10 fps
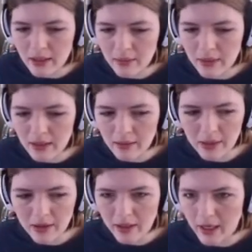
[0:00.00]
look
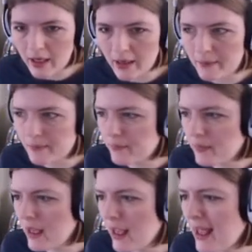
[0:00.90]
at it.
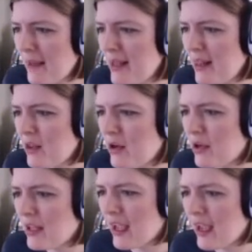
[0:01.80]
Let me
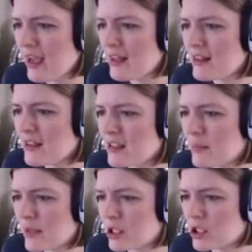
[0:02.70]
look at this
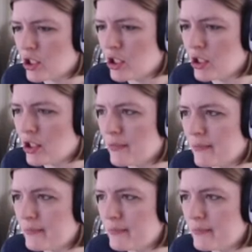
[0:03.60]
picture.